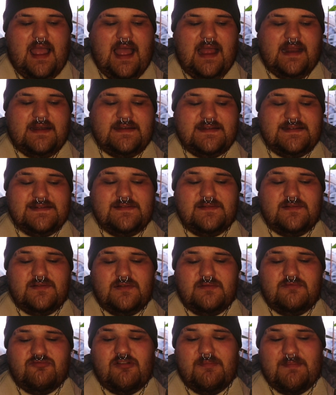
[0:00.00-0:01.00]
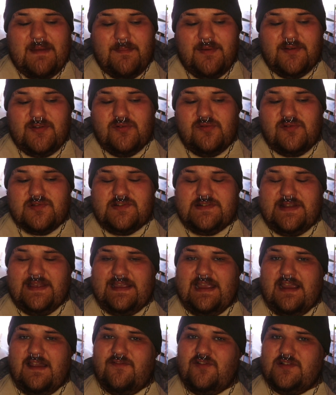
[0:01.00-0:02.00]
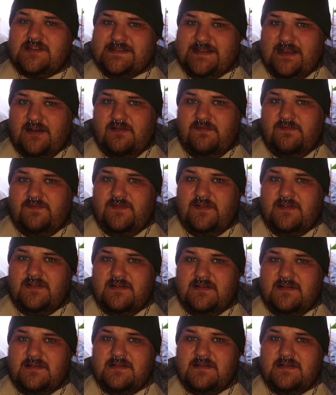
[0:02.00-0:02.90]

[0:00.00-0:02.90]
And remember to also take care of yourself.